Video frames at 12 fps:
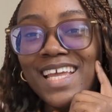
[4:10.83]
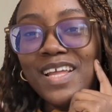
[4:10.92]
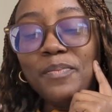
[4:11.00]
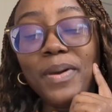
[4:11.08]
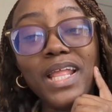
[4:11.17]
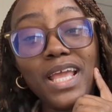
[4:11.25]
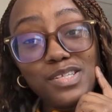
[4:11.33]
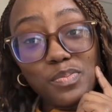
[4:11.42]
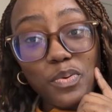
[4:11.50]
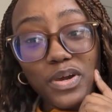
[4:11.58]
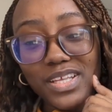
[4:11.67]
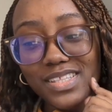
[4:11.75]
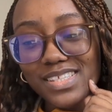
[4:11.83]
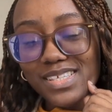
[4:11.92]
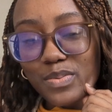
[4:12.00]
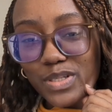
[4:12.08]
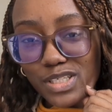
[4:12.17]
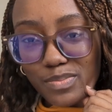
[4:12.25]
my next point,
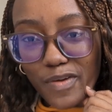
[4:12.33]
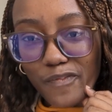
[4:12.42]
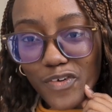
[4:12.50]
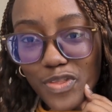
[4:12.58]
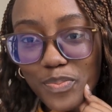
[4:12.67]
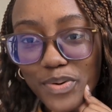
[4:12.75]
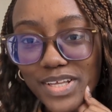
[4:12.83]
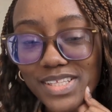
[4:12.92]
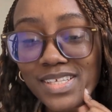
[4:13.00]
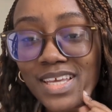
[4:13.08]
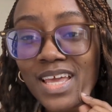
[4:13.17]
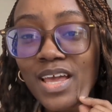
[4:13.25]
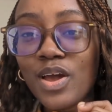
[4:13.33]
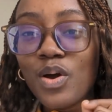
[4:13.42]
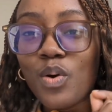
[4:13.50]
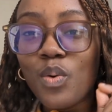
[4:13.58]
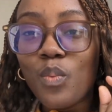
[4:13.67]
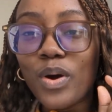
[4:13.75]
which is my fourth point.
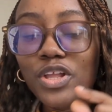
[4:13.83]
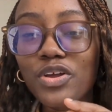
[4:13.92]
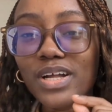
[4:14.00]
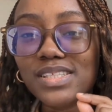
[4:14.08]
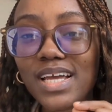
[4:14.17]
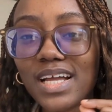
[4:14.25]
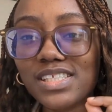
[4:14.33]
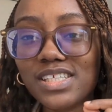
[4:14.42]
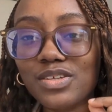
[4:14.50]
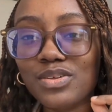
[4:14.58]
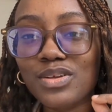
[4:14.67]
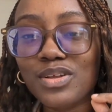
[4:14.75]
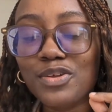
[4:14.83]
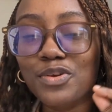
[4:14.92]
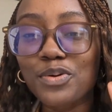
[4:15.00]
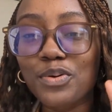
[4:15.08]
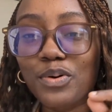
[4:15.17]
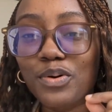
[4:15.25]
When you're attaching
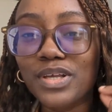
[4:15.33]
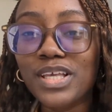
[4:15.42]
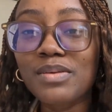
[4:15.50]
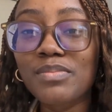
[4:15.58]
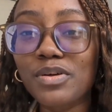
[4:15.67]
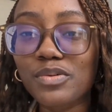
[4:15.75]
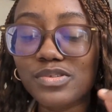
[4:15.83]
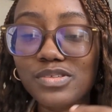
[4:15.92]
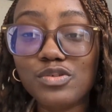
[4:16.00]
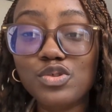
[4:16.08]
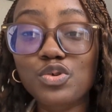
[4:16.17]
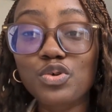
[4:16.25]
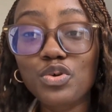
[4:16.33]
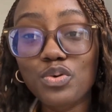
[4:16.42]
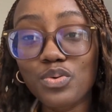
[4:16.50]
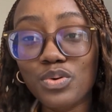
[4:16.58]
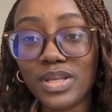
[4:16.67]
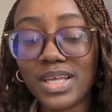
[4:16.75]
your emails, to
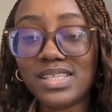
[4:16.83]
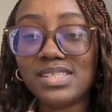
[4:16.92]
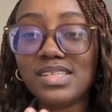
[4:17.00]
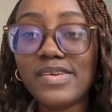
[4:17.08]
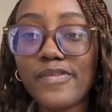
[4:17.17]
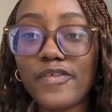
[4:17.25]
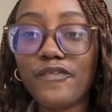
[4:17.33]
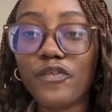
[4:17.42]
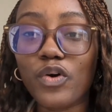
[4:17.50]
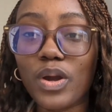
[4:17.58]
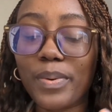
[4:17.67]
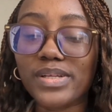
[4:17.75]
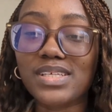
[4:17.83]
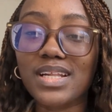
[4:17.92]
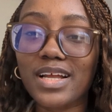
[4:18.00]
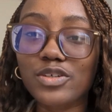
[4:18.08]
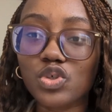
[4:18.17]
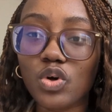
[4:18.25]
you it's CV for a
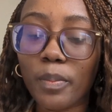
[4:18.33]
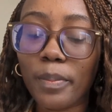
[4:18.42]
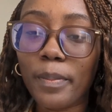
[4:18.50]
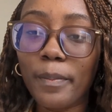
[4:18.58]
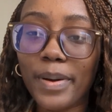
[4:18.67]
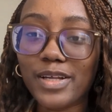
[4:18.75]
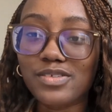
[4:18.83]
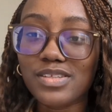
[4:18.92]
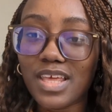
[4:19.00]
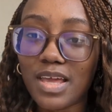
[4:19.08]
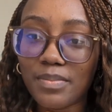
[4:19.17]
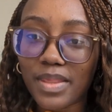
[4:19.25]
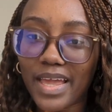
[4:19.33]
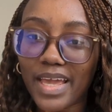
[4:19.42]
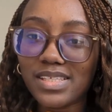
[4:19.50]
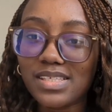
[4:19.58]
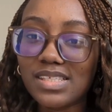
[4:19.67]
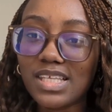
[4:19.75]
particular job, but to them they're
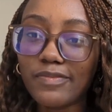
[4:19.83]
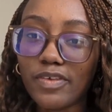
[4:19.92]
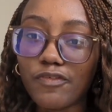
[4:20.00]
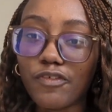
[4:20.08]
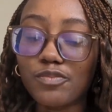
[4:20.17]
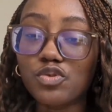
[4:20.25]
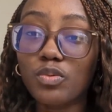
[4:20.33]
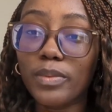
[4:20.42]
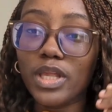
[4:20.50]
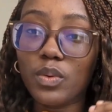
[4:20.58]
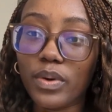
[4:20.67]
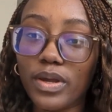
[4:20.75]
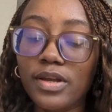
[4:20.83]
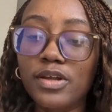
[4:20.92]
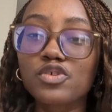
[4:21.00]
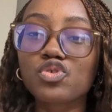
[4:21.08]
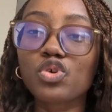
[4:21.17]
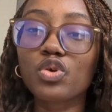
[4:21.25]
getting CVs from so many where,
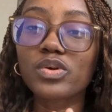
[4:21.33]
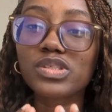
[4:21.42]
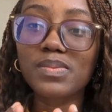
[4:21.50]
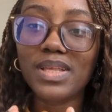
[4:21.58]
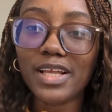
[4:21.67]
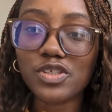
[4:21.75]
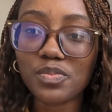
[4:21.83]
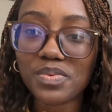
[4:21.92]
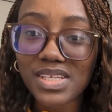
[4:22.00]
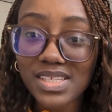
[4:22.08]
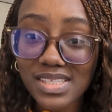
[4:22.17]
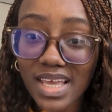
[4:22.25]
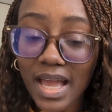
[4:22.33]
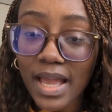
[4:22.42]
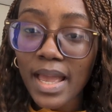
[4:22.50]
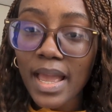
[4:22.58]
so you want to make their job easier